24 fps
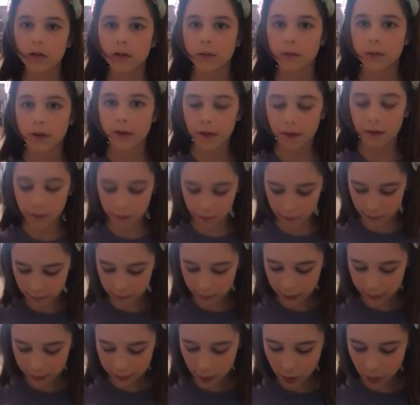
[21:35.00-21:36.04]
One of those
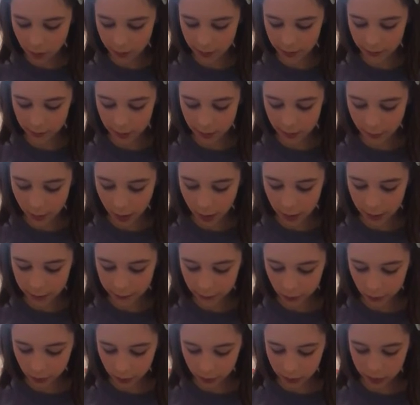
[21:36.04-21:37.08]
like moments where I've already
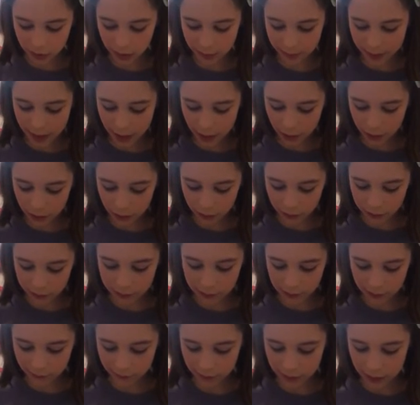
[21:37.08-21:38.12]
talked about all the
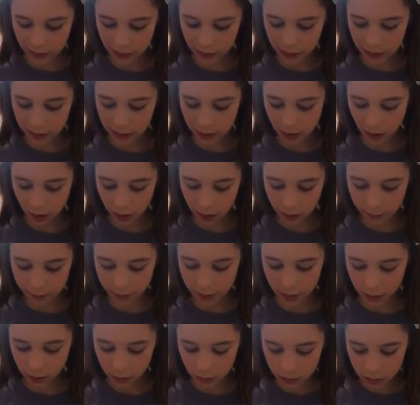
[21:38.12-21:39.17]
stuff I need to talk
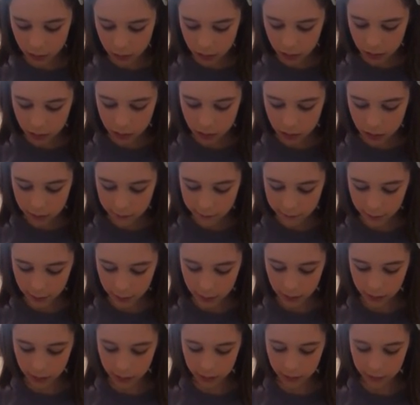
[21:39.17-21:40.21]
about,
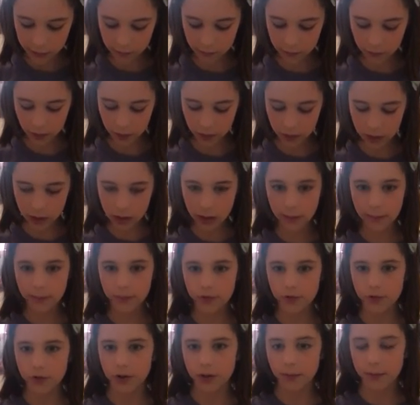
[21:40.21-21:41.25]
but I just feel like keep
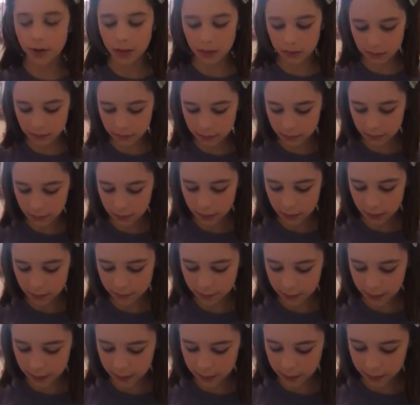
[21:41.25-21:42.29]
streaming and
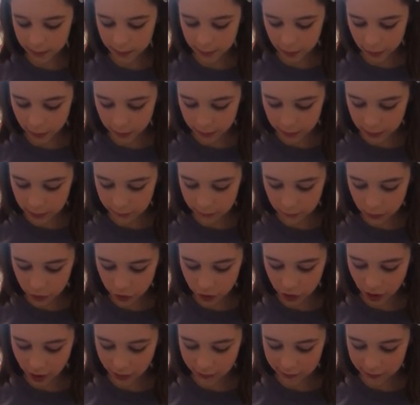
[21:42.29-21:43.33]
then nobody even
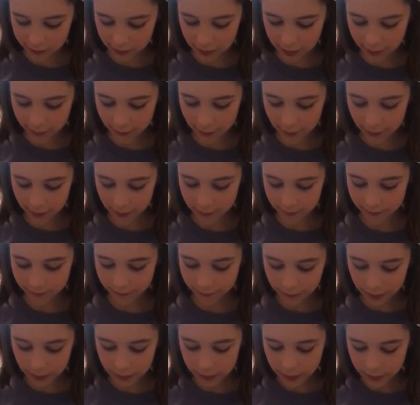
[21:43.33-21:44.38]
chats anymore
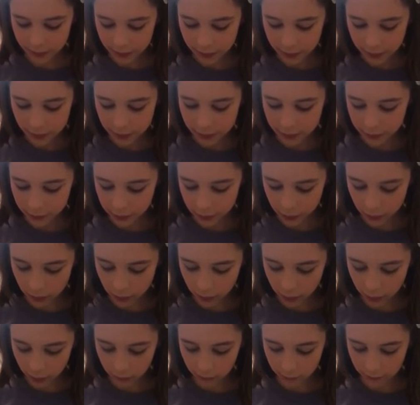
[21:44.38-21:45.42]
because they're
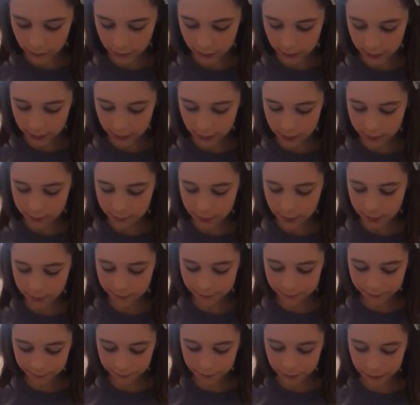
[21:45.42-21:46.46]
all over the hype.
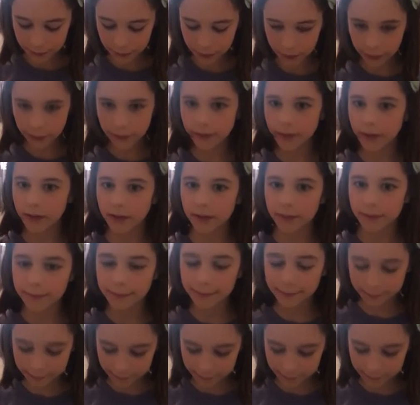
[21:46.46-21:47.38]
They're all done.